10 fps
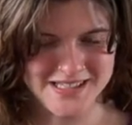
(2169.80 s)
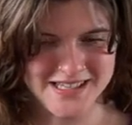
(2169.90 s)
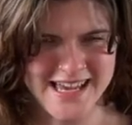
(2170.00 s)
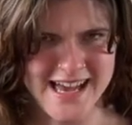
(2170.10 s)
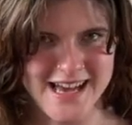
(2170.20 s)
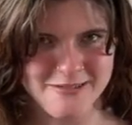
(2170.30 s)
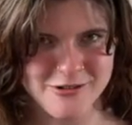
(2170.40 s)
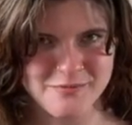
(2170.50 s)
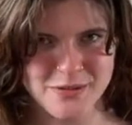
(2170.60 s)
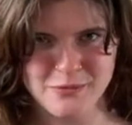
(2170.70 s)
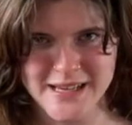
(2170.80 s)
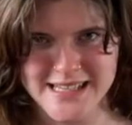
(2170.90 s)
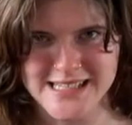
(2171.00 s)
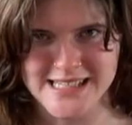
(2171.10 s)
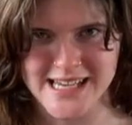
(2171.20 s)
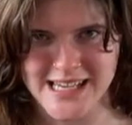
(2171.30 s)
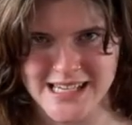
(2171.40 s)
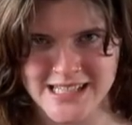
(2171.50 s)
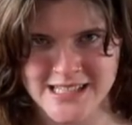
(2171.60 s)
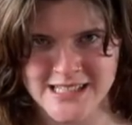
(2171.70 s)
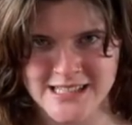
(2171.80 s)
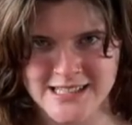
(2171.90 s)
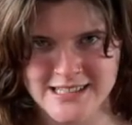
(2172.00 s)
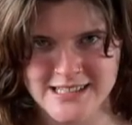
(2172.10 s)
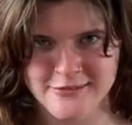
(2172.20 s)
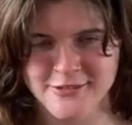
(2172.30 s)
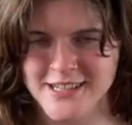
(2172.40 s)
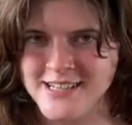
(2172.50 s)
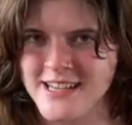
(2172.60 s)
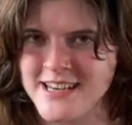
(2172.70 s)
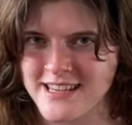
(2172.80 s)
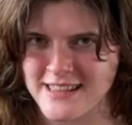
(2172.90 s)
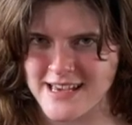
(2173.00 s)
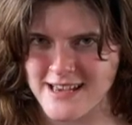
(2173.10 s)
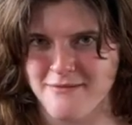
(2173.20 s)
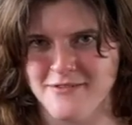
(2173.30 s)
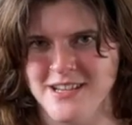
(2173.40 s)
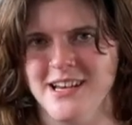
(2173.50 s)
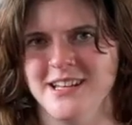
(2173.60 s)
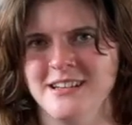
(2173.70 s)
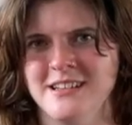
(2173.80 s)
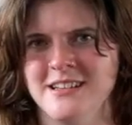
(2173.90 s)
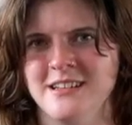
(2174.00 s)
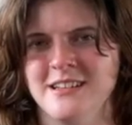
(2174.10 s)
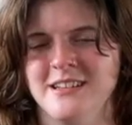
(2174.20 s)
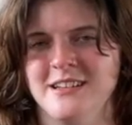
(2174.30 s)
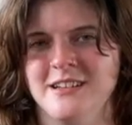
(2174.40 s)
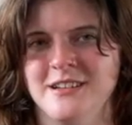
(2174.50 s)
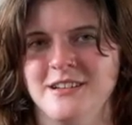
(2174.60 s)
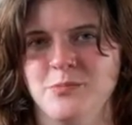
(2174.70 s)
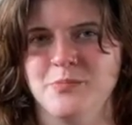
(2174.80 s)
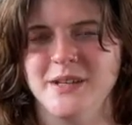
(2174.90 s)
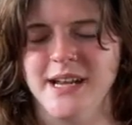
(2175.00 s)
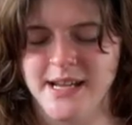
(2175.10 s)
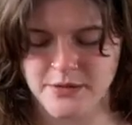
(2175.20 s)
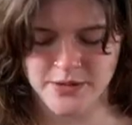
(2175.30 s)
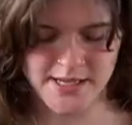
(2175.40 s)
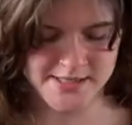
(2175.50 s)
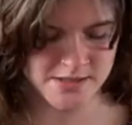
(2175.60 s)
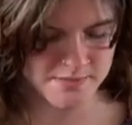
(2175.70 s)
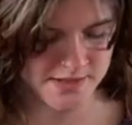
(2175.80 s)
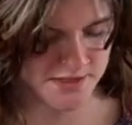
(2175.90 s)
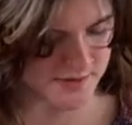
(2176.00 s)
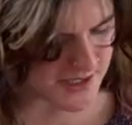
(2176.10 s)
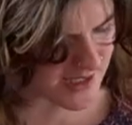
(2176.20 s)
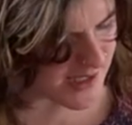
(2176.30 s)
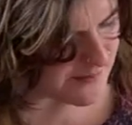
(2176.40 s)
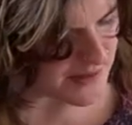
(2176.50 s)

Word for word: yeah, I won't be wasting the knitting that I've done, but I will also be switching it up